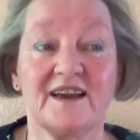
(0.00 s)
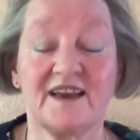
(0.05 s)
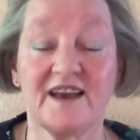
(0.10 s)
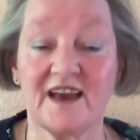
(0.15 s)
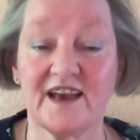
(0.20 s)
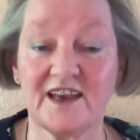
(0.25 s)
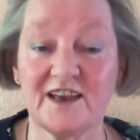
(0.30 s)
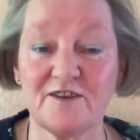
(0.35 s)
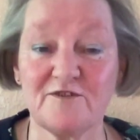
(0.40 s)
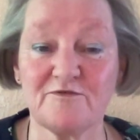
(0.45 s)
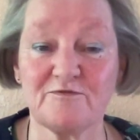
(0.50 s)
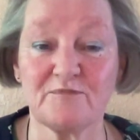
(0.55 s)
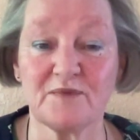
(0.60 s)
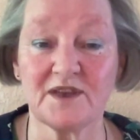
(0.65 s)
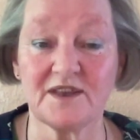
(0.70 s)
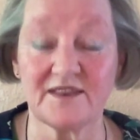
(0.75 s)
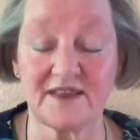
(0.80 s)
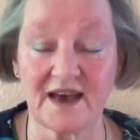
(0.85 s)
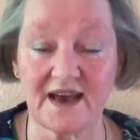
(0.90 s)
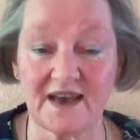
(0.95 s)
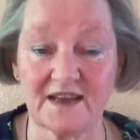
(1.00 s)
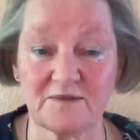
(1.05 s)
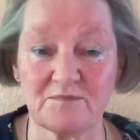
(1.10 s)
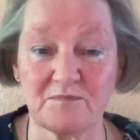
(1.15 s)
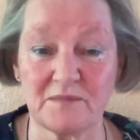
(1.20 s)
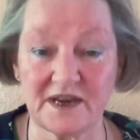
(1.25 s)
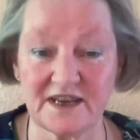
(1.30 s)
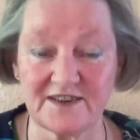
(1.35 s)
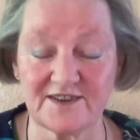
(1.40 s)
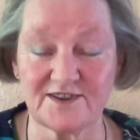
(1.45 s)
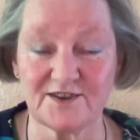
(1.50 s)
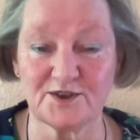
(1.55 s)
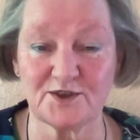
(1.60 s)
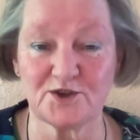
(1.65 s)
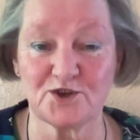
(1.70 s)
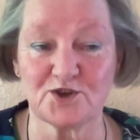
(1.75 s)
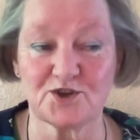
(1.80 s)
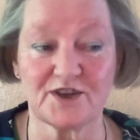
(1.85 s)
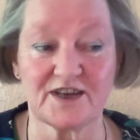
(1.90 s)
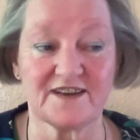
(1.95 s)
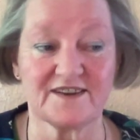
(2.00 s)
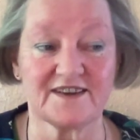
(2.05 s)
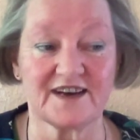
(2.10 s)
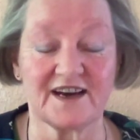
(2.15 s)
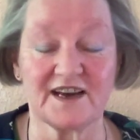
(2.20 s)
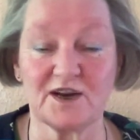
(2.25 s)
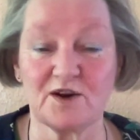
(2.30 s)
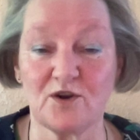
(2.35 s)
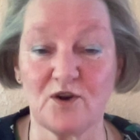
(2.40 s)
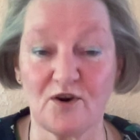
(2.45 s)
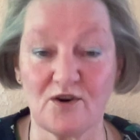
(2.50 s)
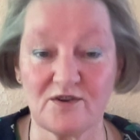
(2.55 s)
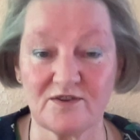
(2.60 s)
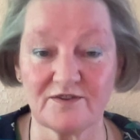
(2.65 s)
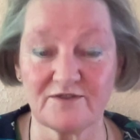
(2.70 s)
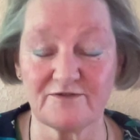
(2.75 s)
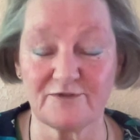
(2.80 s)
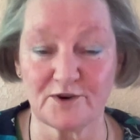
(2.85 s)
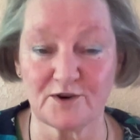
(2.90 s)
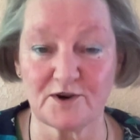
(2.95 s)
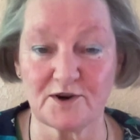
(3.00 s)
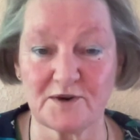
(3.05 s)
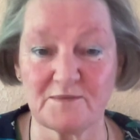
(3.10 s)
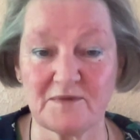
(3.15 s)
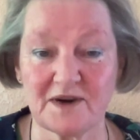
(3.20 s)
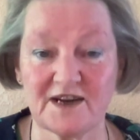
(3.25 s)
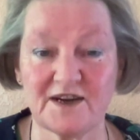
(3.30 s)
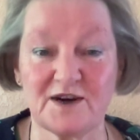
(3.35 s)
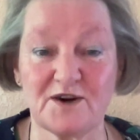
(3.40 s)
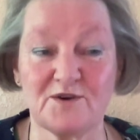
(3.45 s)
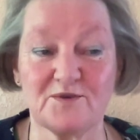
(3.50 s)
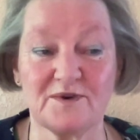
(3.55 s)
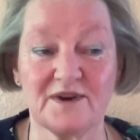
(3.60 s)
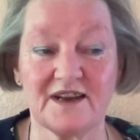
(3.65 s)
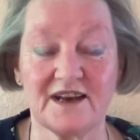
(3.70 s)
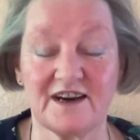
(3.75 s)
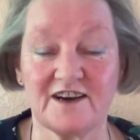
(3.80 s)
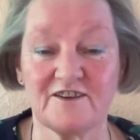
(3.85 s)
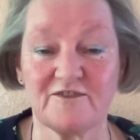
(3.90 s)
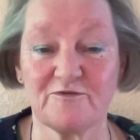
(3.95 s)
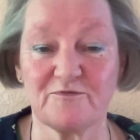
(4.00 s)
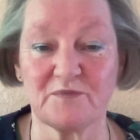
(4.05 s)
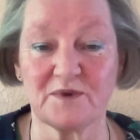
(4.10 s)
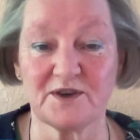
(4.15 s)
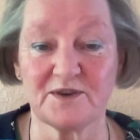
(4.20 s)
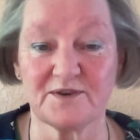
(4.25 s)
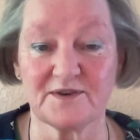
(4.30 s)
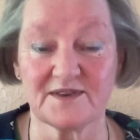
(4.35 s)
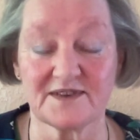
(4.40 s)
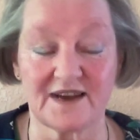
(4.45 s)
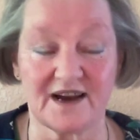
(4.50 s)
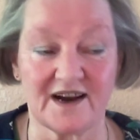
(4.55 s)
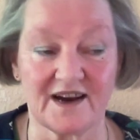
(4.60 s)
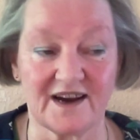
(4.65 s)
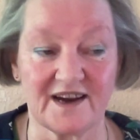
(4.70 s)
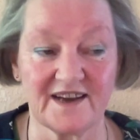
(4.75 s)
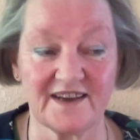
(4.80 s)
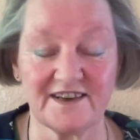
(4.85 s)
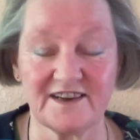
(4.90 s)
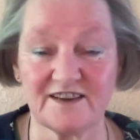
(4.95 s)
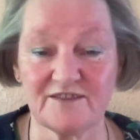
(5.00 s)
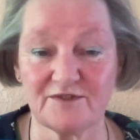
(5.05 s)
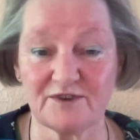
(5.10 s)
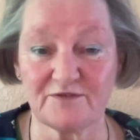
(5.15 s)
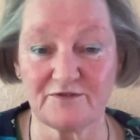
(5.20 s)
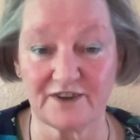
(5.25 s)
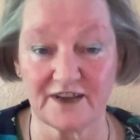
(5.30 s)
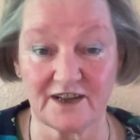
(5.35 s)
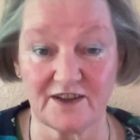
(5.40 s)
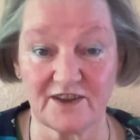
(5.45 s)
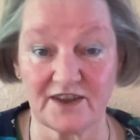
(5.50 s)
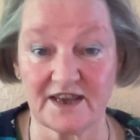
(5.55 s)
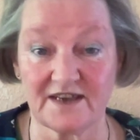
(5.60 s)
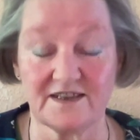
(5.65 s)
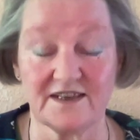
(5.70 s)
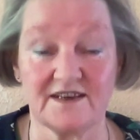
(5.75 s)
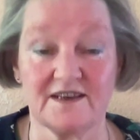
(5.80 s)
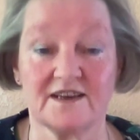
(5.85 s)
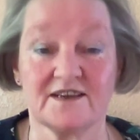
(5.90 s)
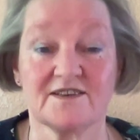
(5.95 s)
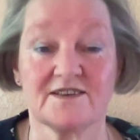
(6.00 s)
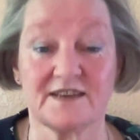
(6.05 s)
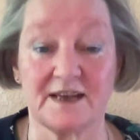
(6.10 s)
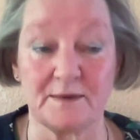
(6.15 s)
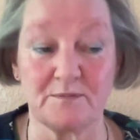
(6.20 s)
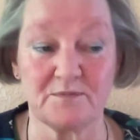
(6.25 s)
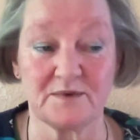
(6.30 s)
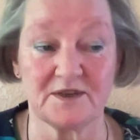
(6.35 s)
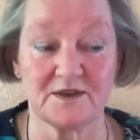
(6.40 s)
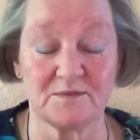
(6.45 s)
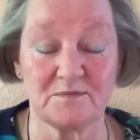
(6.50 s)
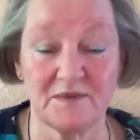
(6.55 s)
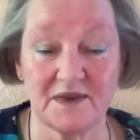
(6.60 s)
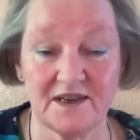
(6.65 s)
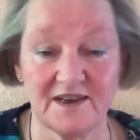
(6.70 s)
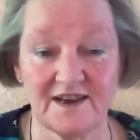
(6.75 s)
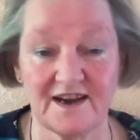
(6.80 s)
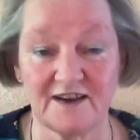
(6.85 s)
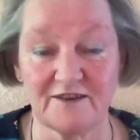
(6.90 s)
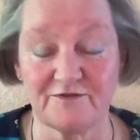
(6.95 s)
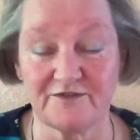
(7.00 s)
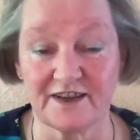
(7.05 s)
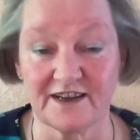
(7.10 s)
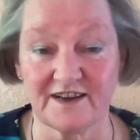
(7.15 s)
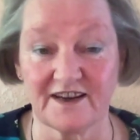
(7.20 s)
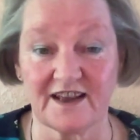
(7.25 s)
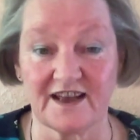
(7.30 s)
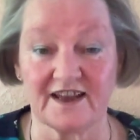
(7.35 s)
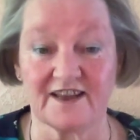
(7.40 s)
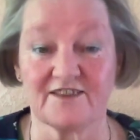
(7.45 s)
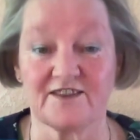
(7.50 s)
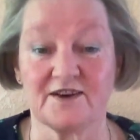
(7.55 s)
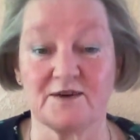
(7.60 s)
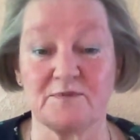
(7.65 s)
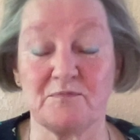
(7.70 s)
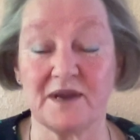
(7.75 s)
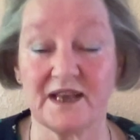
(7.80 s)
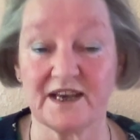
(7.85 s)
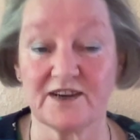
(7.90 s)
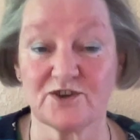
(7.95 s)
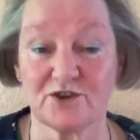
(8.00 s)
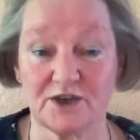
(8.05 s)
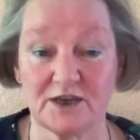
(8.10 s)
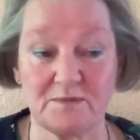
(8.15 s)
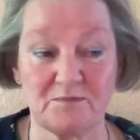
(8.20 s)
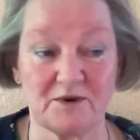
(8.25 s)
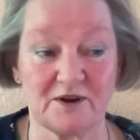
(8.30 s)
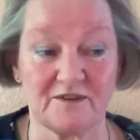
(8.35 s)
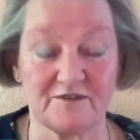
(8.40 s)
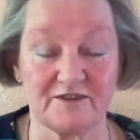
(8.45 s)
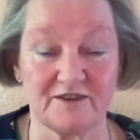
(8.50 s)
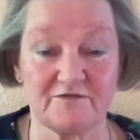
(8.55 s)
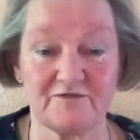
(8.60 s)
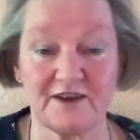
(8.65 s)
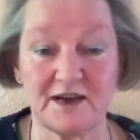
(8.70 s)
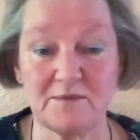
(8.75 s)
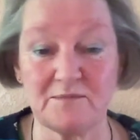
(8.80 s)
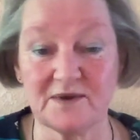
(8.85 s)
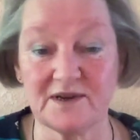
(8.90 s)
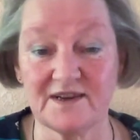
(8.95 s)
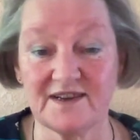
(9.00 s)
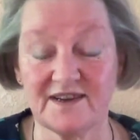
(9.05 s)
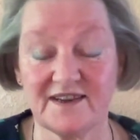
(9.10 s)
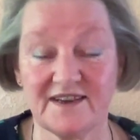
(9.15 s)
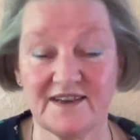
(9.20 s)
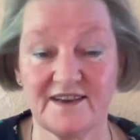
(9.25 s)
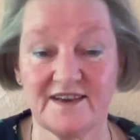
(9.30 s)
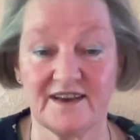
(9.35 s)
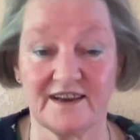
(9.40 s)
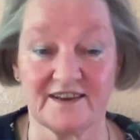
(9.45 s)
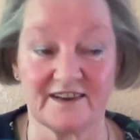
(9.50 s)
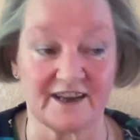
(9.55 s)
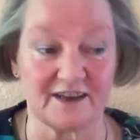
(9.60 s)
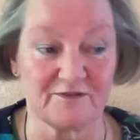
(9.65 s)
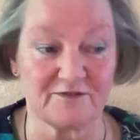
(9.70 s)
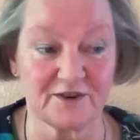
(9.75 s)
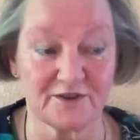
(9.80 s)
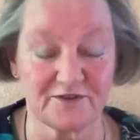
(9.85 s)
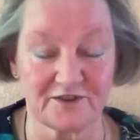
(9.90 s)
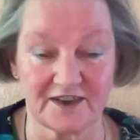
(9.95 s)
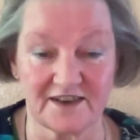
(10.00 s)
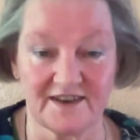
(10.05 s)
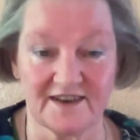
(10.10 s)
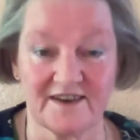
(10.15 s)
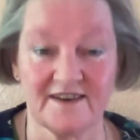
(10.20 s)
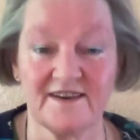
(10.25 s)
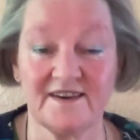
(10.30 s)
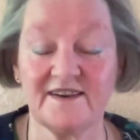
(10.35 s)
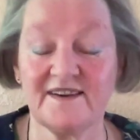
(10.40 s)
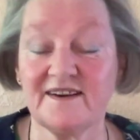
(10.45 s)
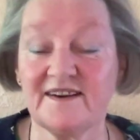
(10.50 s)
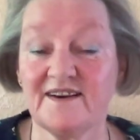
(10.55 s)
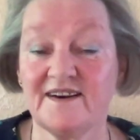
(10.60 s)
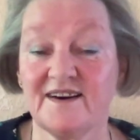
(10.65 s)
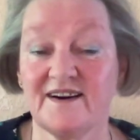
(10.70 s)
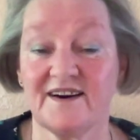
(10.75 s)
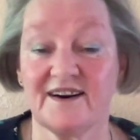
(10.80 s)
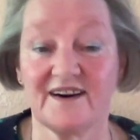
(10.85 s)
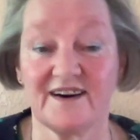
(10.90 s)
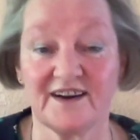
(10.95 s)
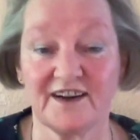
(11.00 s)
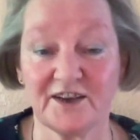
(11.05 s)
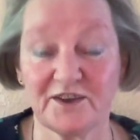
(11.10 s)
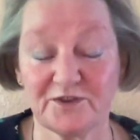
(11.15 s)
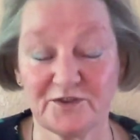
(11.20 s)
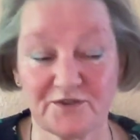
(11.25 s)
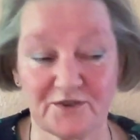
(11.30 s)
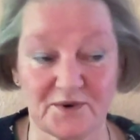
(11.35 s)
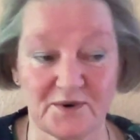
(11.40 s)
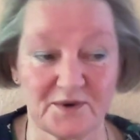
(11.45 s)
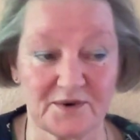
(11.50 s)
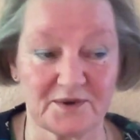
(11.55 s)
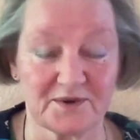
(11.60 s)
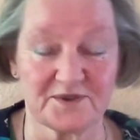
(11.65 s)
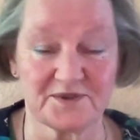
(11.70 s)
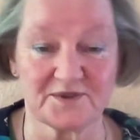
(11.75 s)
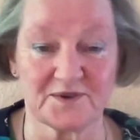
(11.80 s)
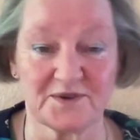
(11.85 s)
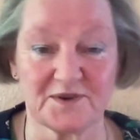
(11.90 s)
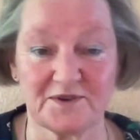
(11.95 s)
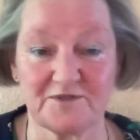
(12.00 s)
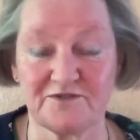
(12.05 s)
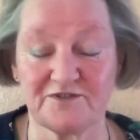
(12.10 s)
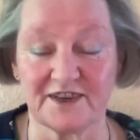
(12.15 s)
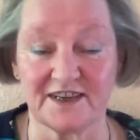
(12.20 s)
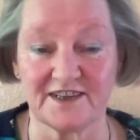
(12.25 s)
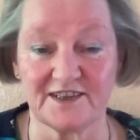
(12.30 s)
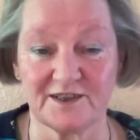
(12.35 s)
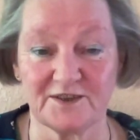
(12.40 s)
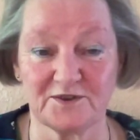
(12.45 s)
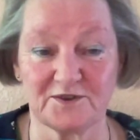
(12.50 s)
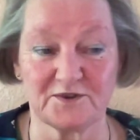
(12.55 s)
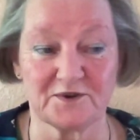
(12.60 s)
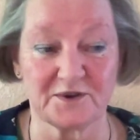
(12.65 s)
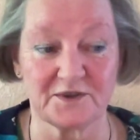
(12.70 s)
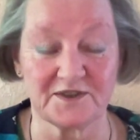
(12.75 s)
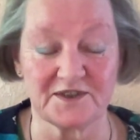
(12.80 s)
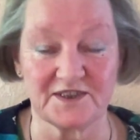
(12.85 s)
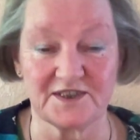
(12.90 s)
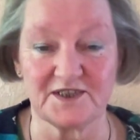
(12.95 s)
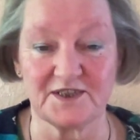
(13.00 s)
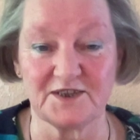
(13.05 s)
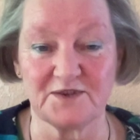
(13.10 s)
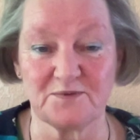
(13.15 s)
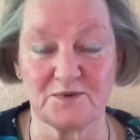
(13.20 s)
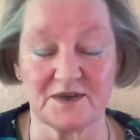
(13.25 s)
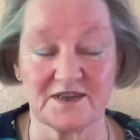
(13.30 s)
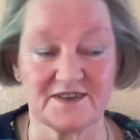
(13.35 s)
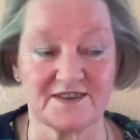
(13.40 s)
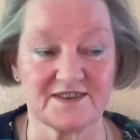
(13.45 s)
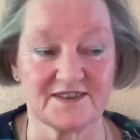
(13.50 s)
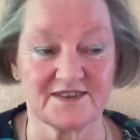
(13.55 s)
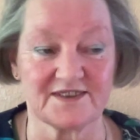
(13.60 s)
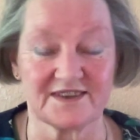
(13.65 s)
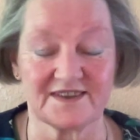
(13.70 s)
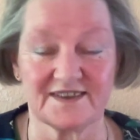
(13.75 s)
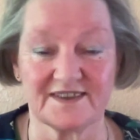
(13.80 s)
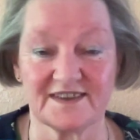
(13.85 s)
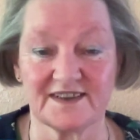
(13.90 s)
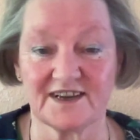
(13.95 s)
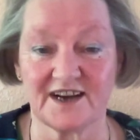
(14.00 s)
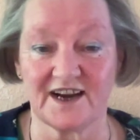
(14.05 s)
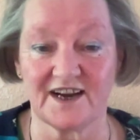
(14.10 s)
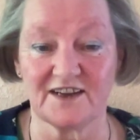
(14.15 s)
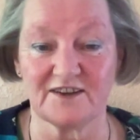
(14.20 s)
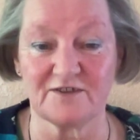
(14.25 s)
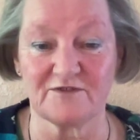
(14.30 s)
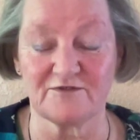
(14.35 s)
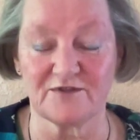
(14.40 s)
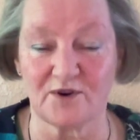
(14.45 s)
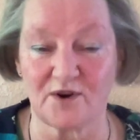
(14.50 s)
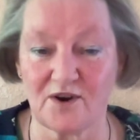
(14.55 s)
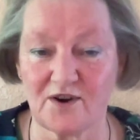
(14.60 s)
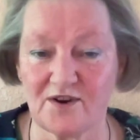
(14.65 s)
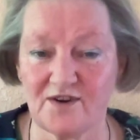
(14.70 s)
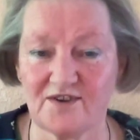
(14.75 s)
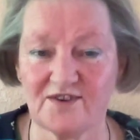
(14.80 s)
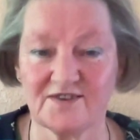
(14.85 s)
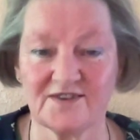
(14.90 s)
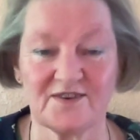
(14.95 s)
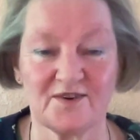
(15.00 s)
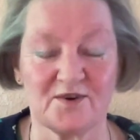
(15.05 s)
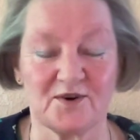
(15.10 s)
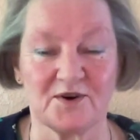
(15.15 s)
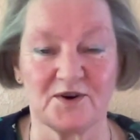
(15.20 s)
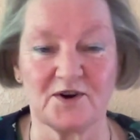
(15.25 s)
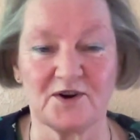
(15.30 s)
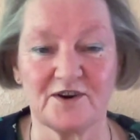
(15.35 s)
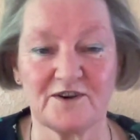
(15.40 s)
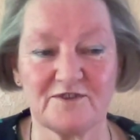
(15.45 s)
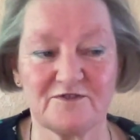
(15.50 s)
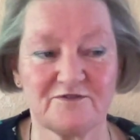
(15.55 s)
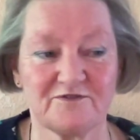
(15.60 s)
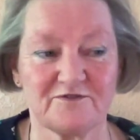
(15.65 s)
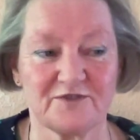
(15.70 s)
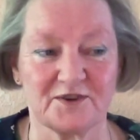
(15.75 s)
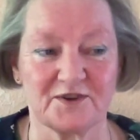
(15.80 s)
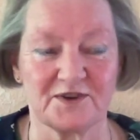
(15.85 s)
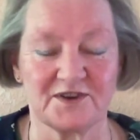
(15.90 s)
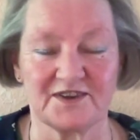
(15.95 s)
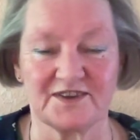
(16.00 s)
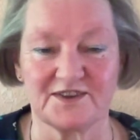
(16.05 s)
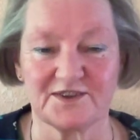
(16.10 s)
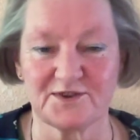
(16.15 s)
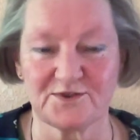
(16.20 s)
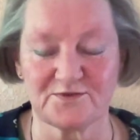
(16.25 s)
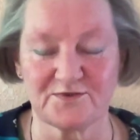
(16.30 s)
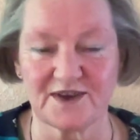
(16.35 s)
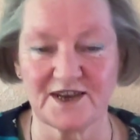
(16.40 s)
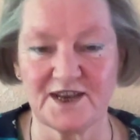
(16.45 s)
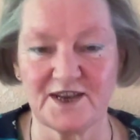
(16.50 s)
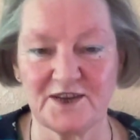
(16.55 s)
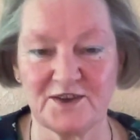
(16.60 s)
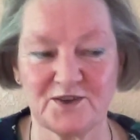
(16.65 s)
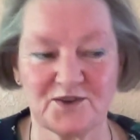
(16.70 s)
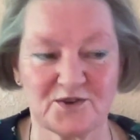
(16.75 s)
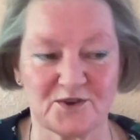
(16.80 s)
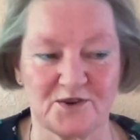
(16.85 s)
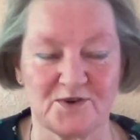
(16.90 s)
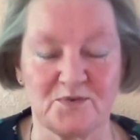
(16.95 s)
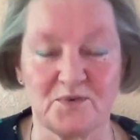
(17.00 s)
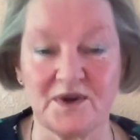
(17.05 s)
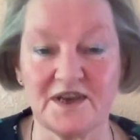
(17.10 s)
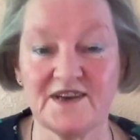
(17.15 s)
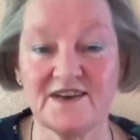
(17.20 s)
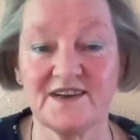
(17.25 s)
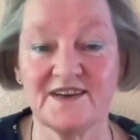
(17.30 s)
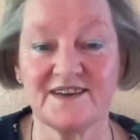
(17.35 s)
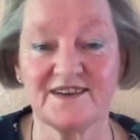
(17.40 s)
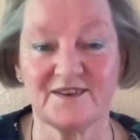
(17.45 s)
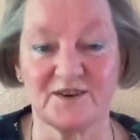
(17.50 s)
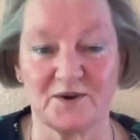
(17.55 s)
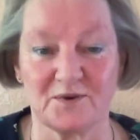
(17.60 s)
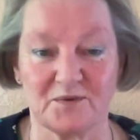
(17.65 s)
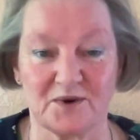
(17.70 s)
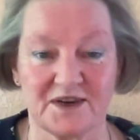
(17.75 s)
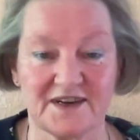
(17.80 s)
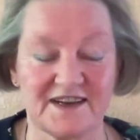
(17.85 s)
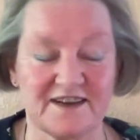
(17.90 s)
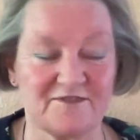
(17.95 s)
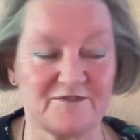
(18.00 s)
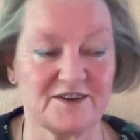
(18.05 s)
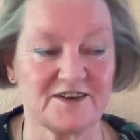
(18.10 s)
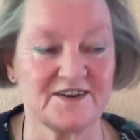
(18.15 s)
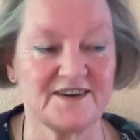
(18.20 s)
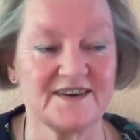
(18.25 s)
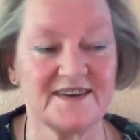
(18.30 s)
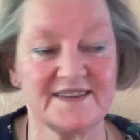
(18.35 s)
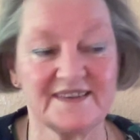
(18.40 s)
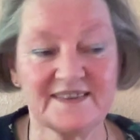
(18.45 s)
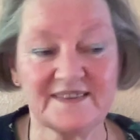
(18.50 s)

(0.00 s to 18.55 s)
gave me that message that I longed for my whole life, because I never felt that he accepted me. I felt like black sheep of the family, and everything I thought or felt or did was kind of wrong or off or strange or weird or whatever.